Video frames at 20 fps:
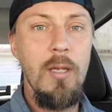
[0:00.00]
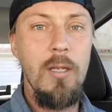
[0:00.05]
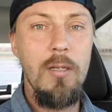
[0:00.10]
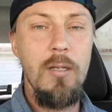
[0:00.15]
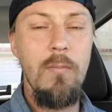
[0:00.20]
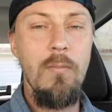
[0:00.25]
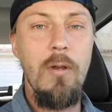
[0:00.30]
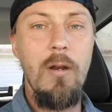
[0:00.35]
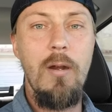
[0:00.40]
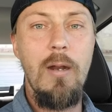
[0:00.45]

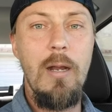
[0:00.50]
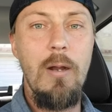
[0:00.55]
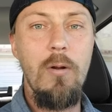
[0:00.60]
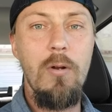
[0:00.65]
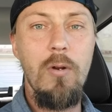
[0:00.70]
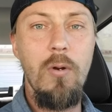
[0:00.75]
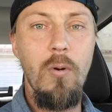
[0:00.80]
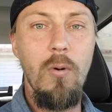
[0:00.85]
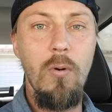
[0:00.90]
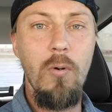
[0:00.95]
didn't matter how
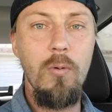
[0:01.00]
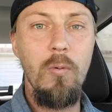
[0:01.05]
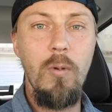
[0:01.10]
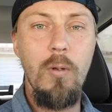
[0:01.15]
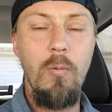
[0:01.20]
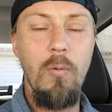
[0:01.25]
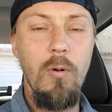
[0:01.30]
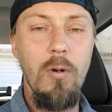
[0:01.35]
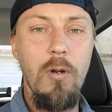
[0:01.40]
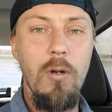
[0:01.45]
cold we
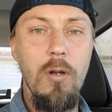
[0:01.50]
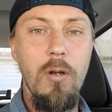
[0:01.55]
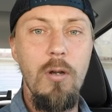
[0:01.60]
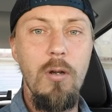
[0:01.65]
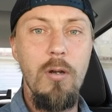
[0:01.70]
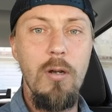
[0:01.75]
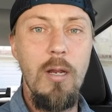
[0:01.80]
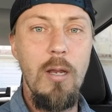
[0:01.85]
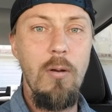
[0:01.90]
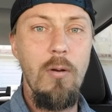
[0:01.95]

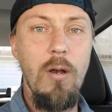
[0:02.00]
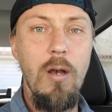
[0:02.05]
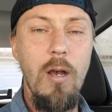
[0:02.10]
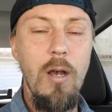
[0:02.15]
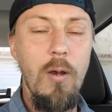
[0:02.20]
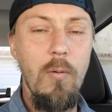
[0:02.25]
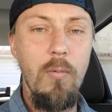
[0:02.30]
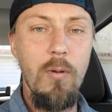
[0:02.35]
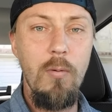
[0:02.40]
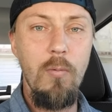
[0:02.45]
were how
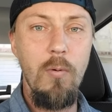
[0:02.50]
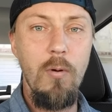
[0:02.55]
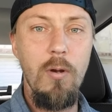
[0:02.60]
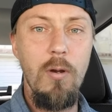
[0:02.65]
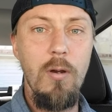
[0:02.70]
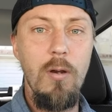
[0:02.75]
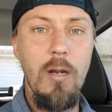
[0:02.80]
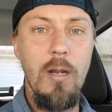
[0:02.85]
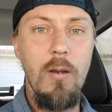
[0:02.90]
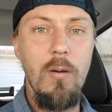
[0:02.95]
hot we
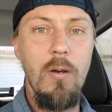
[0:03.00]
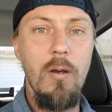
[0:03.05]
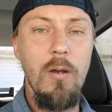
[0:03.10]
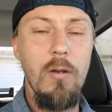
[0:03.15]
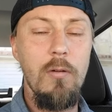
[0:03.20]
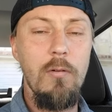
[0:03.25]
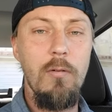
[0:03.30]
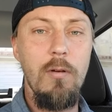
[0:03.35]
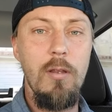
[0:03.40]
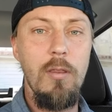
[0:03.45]
were how
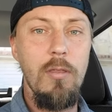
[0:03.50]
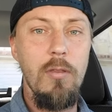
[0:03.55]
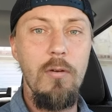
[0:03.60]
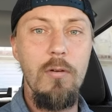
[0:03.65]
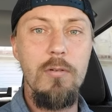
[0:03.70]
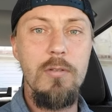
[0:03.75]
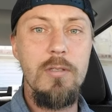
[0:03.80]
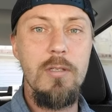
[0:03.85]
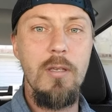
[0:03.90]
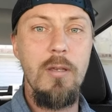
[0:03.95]
hungry
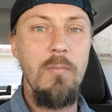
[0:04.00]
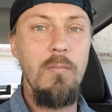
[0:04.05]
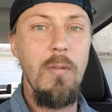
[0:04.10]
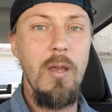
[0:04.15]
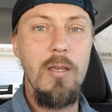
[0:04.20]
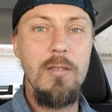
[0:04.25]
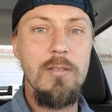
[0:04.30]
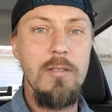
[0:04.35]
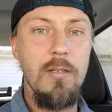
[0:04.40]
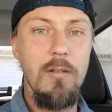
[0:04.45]
thirsty
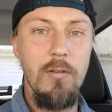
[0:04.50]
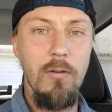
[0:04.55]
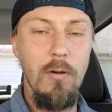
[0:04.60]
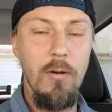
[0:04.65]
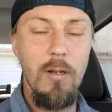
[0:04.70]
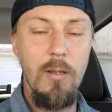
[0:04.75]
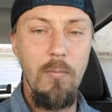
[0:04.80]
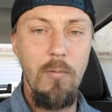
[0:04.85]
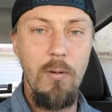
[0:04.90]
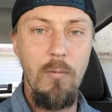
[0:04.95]
messy
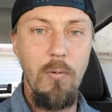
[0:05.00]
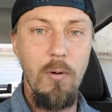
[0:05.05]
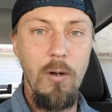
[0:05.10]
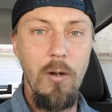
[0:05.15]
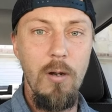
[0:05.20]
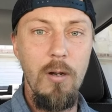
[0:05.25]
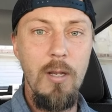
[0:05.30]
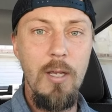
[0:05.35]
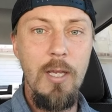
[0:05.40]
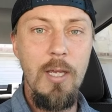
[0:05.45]
dirty we
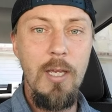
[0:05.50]
were